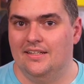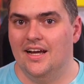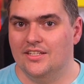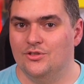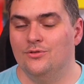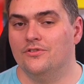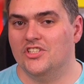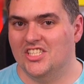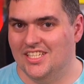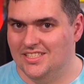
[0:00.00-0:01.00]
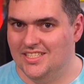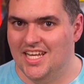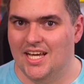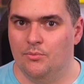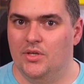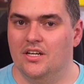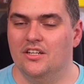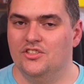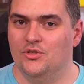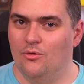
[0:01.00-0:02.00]
not 2 for 6 attack,
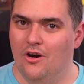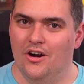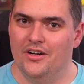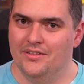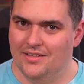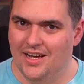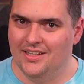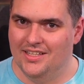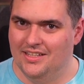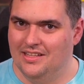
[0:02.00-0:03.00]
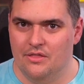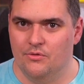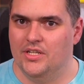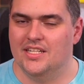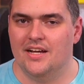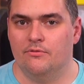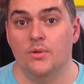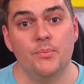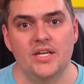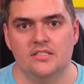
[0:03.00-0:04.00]
because you are not getting that 3 attack from the
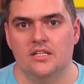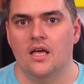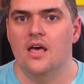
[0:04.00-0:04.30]
basic.